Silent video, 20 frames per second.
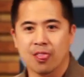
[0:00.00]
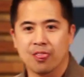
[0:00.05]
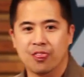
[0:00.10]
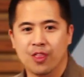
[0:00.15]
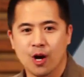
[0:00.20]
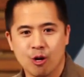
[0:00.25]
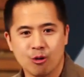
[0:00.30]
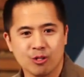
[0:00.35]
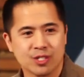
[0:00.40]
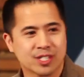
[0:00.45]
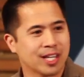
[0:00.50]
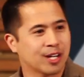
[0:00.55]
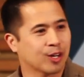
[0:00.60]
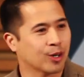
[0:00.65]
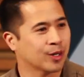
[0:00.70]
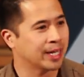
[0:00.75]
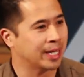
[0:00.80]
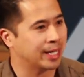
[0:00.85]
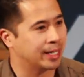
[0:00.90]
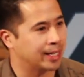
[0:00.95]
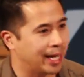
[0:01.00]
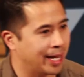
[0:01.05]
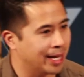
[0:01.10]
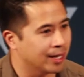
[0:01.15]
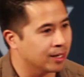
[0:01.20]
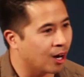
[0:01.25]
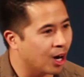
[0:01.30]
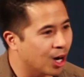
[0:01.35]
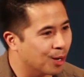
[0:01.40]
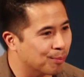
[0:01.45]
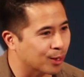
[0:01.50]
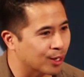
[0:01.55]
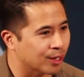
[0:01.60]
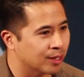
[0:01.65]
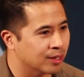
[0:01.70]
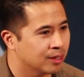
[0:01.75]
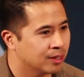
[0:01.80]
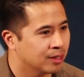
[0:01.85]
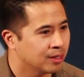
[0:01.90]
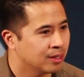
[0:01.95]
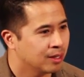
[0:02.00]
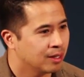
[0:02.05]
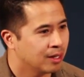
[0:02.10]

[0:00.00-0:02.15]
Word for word: those that are in Ann Arbor